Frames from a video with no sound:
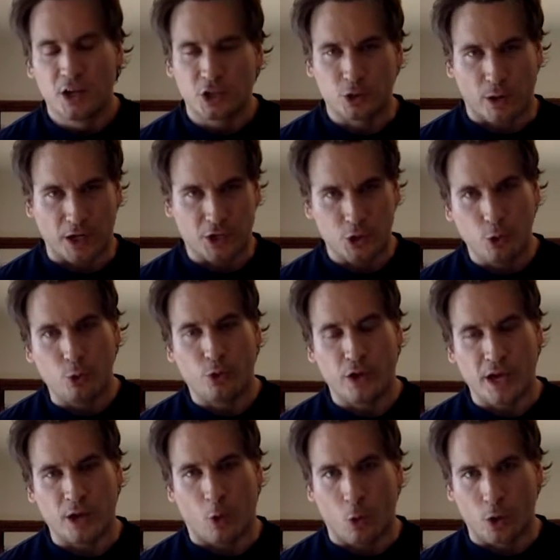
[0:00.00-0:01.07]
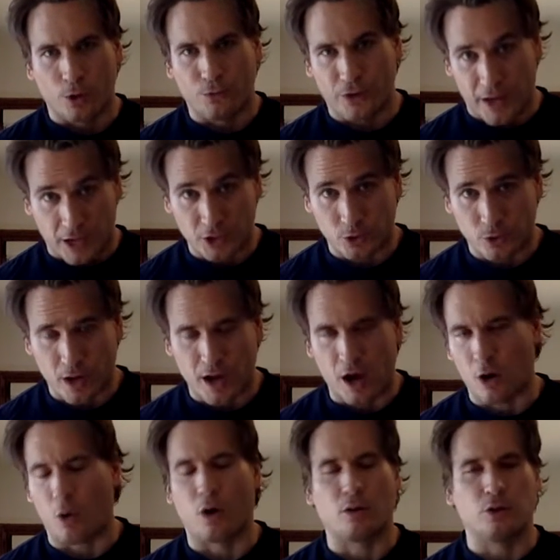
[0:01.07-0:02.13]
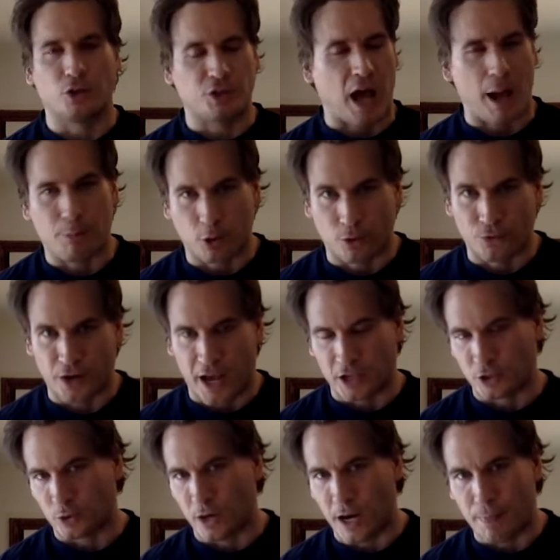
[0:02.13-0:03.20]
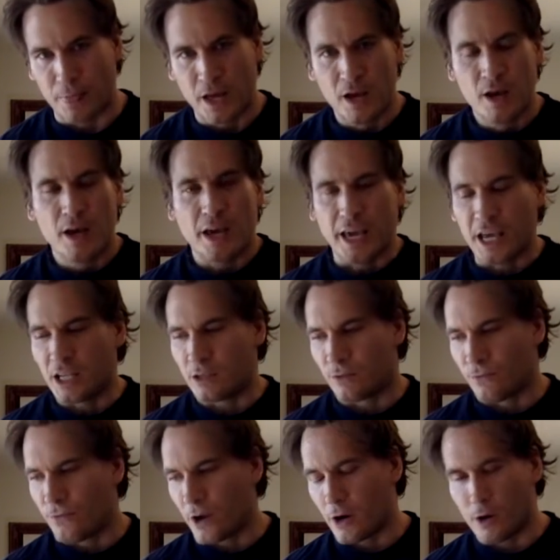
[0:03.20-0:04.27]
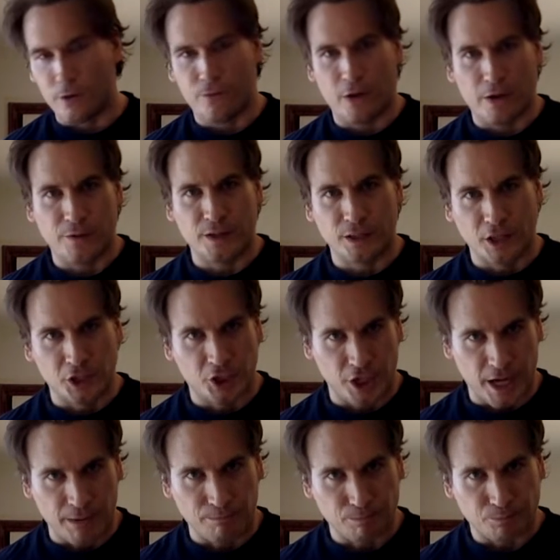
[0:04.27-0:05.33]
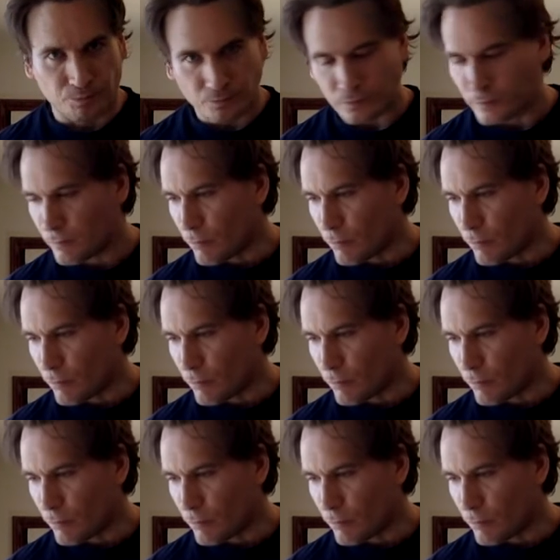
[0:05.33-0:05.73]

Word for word: So I do think oral finasteride, well, topical finasteride is very, very legit.